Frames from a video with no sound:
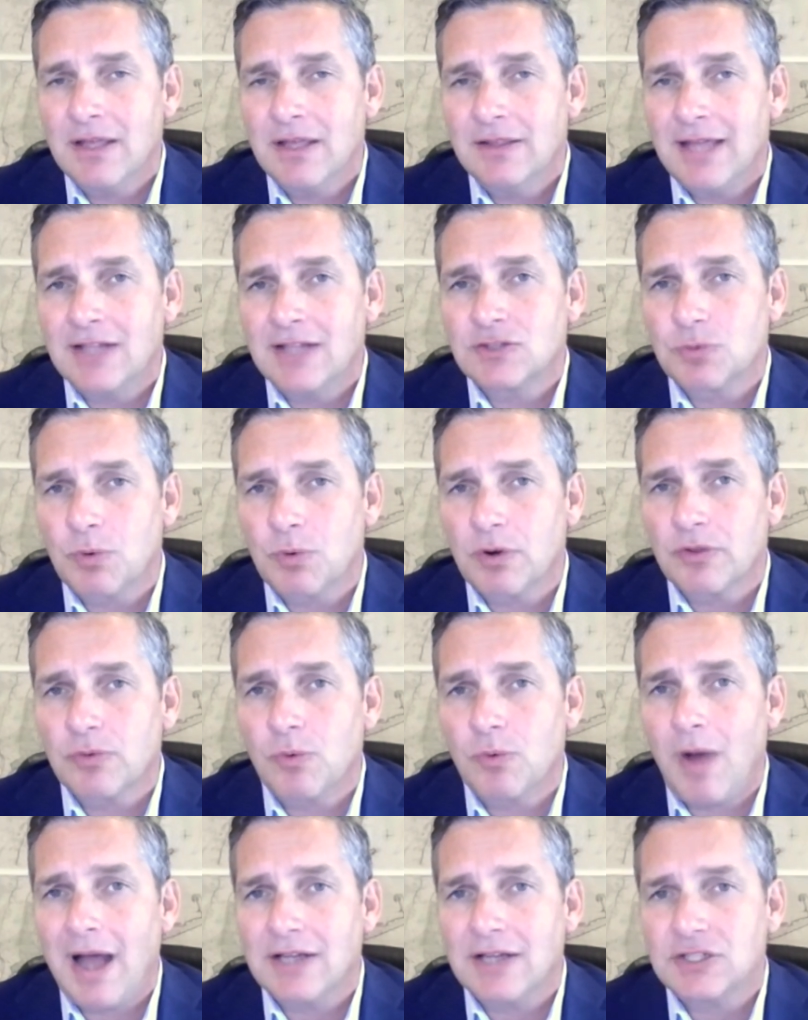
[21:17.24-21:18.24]
that's worth
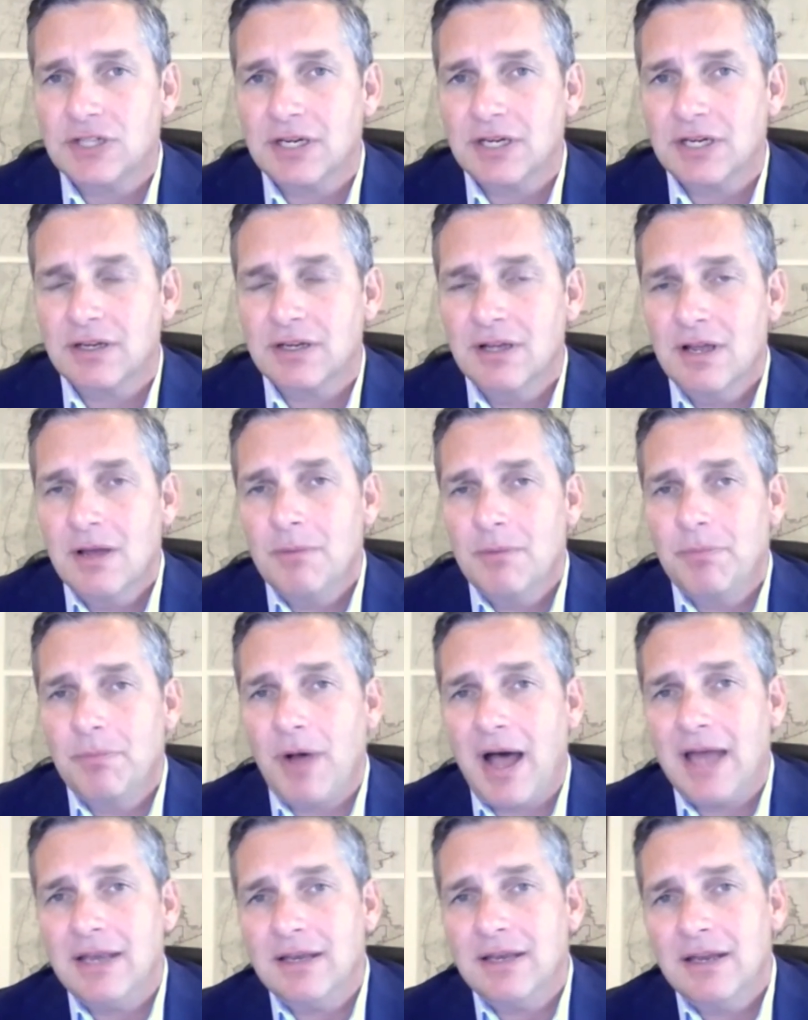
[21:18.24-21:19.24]
watching.
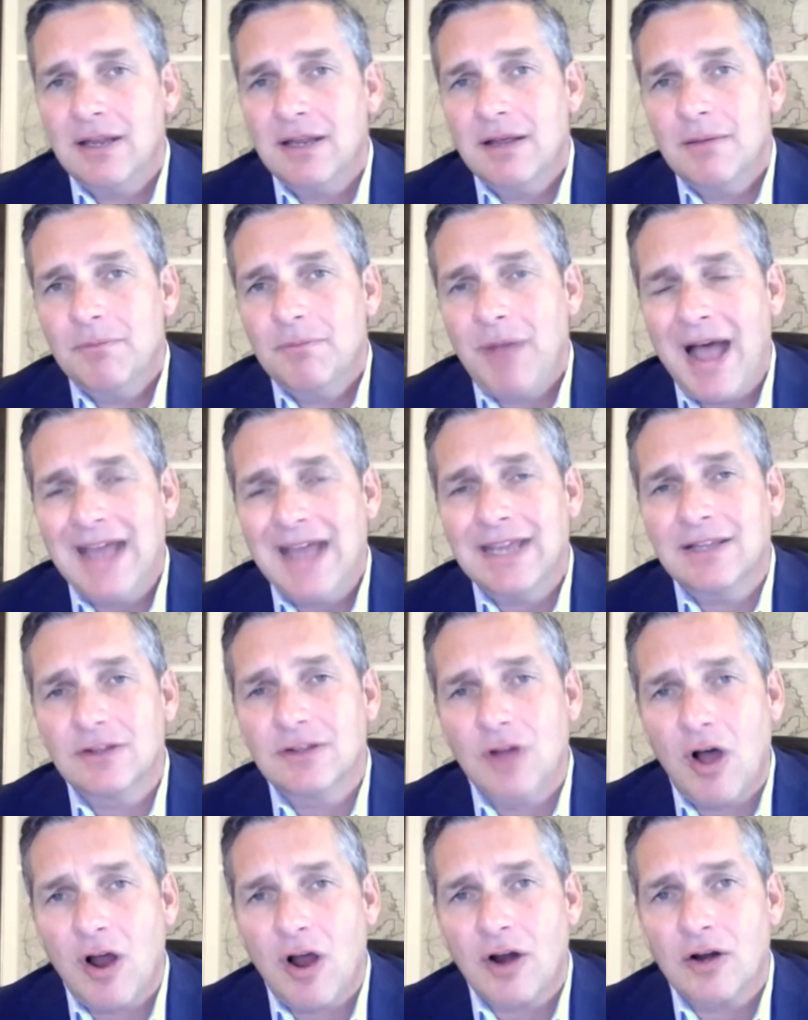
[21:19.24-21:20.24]
But by and
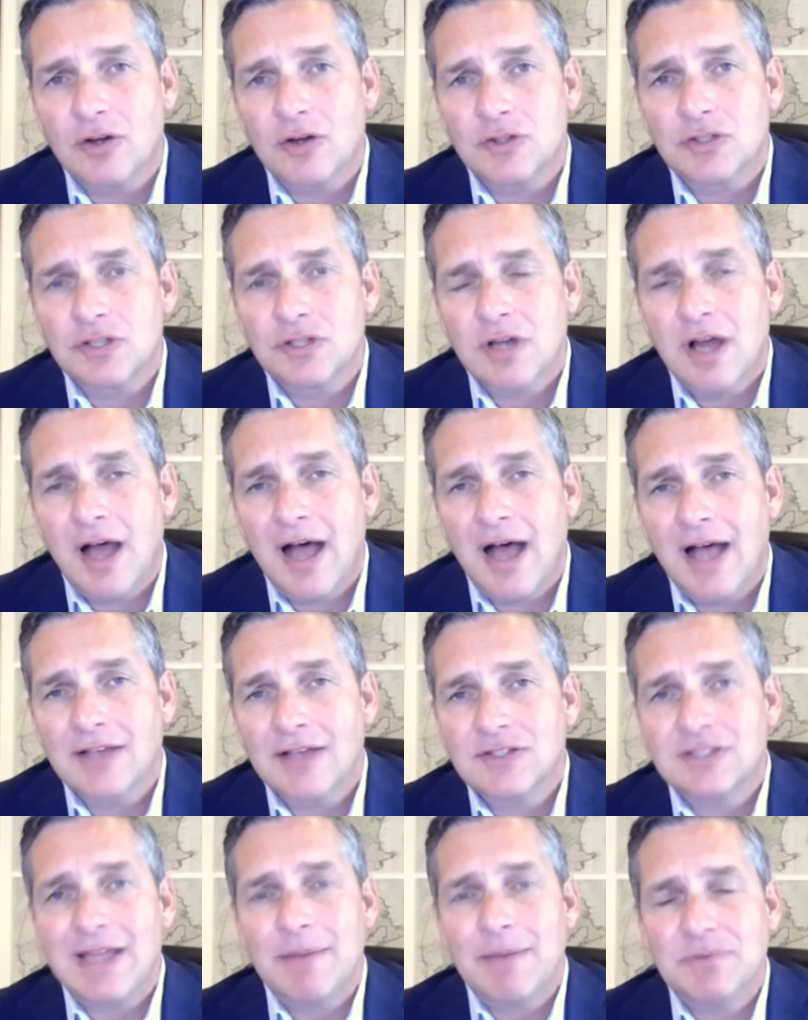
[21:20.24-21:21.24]
large,
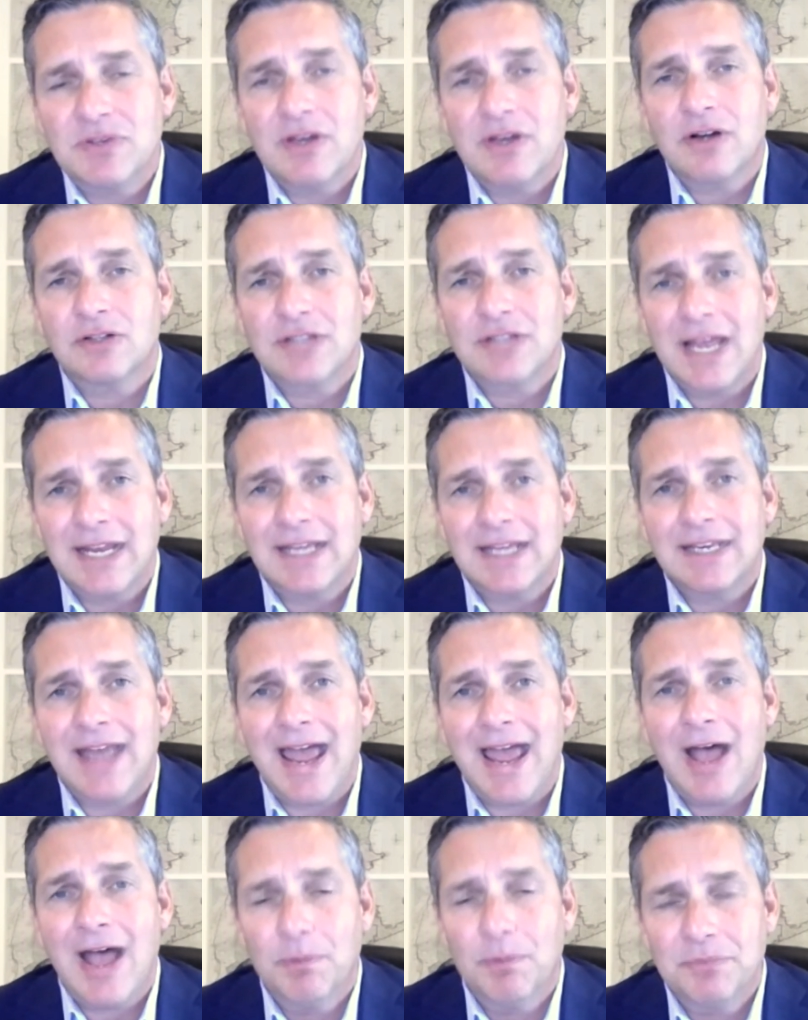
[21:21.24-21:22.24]
steps that are taken to
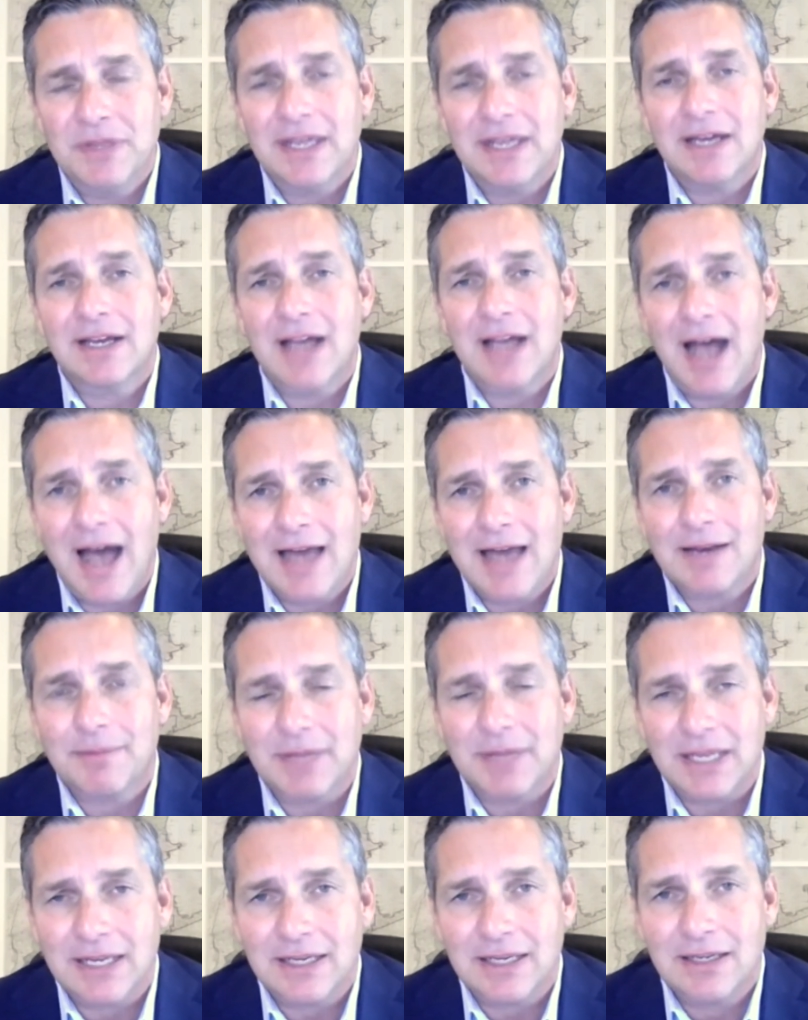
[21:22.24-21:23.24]
help the
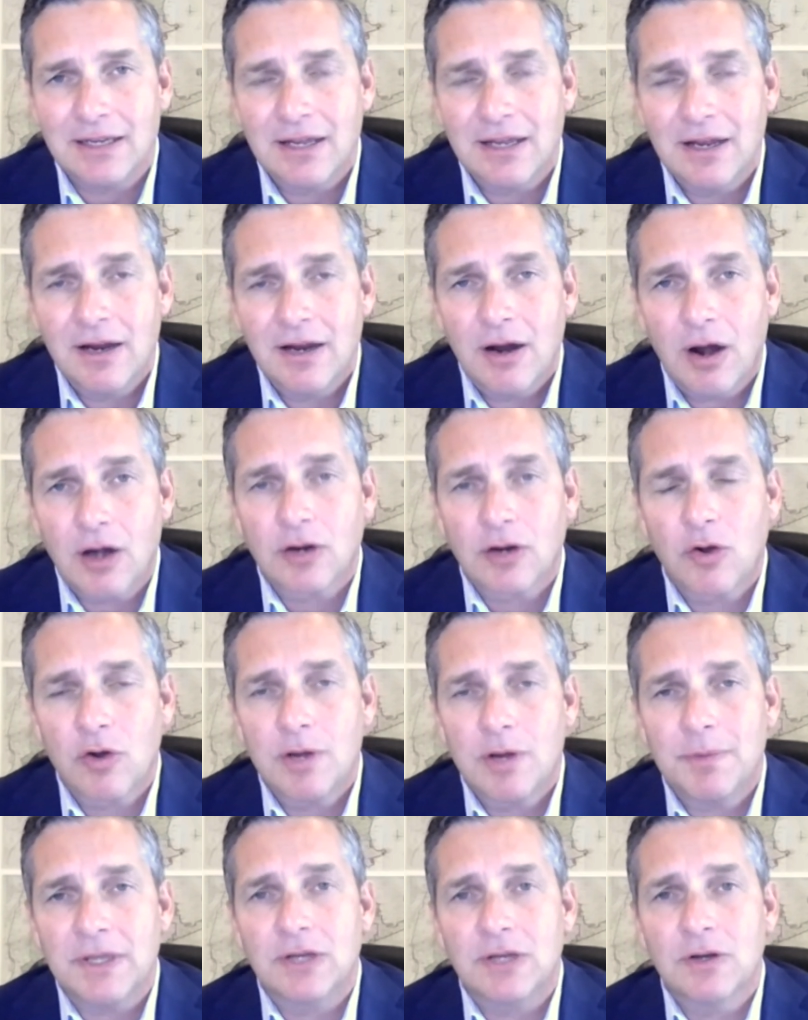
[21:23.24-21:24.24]
economy are
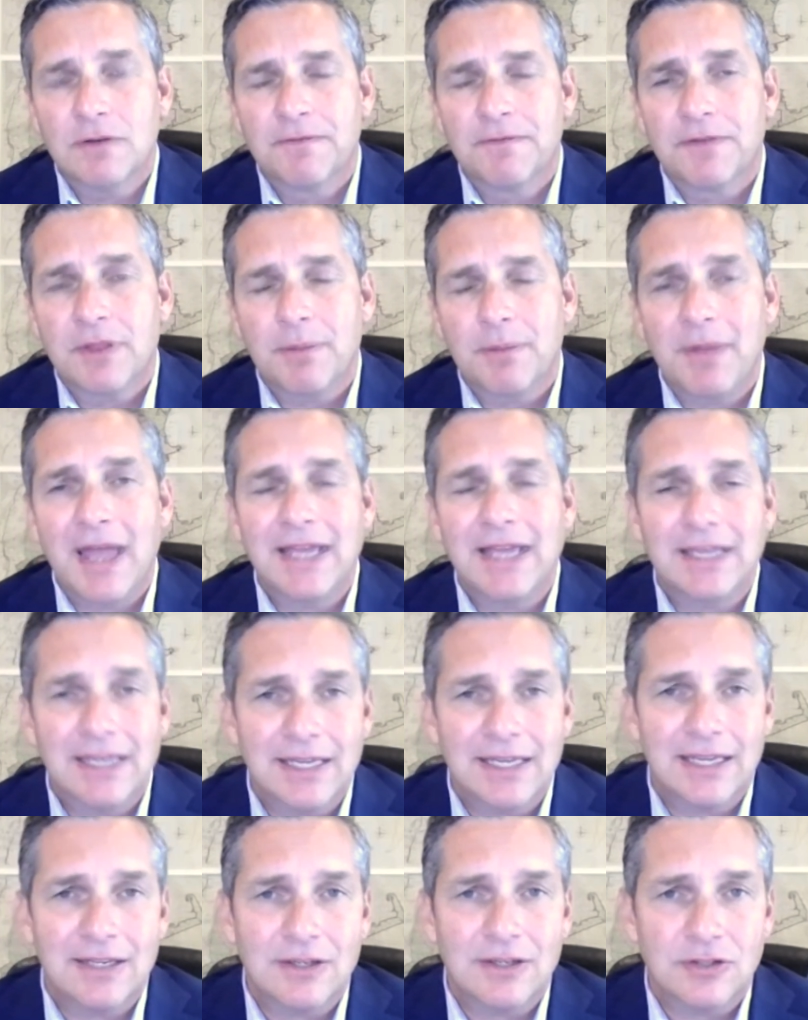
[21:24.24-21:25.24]
going to be good for the
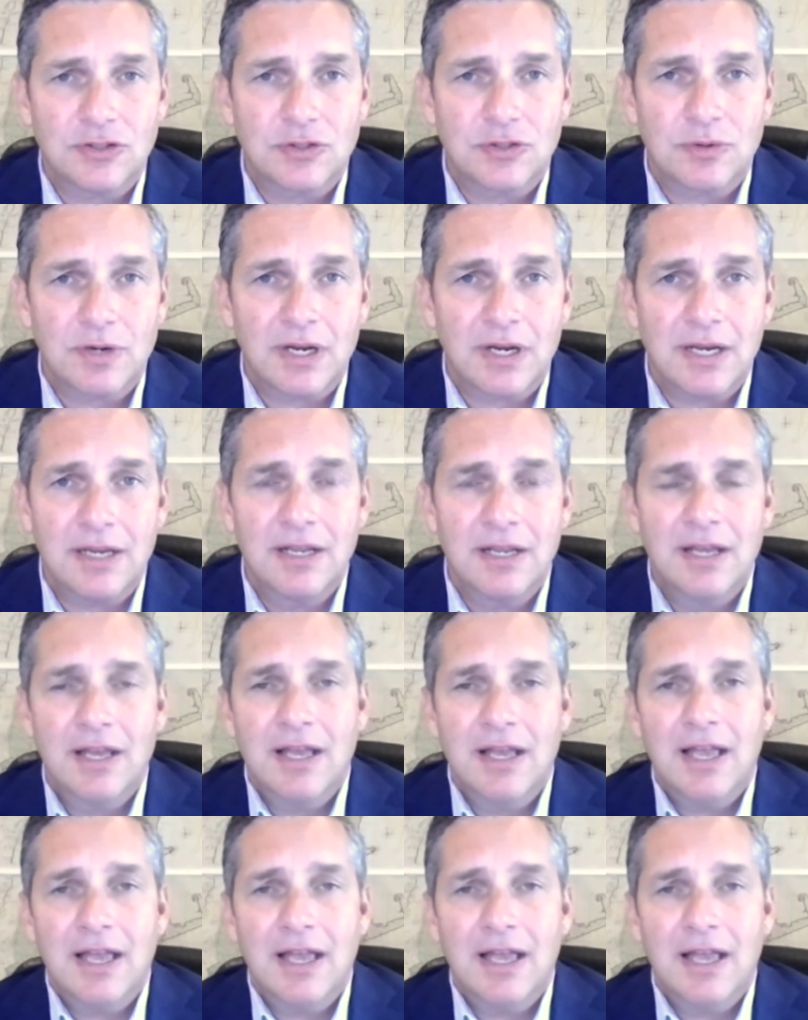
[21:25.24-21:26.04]
banking industry.